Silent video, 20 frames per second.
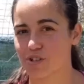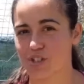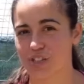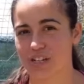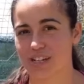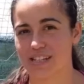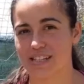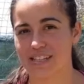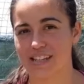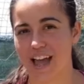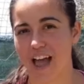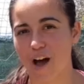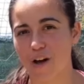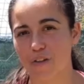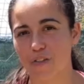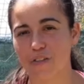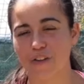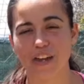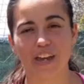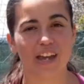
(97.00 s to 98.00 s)
chickens
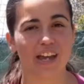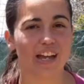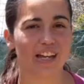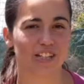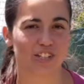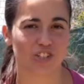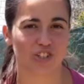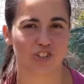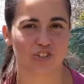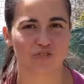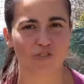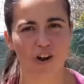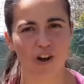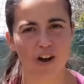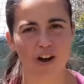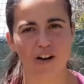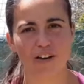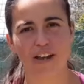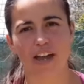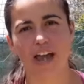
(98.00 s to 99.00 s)
healthy and
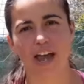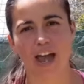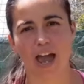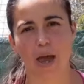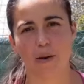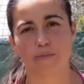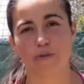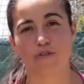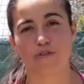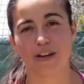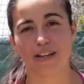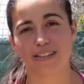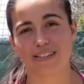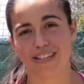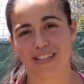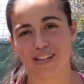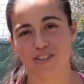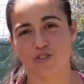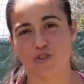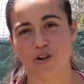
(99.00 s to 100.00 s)
strong and
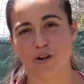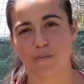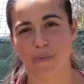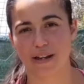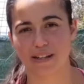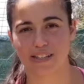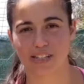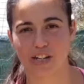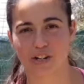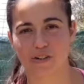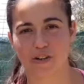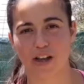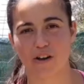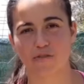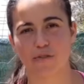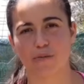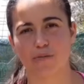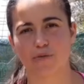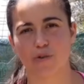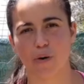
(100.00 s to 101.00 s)
preventing certain bacteria
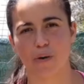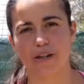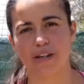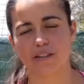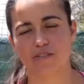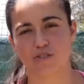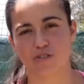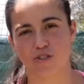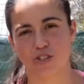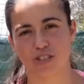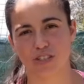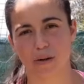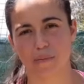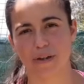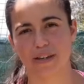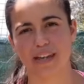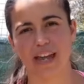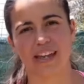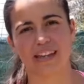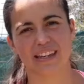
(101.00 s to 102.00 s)
from growing in their
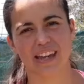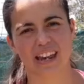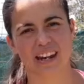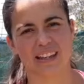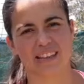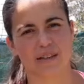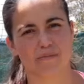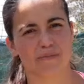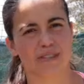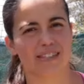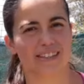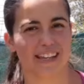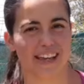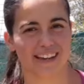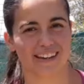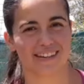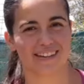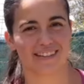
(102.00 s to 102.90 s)
stomach and getting them sick.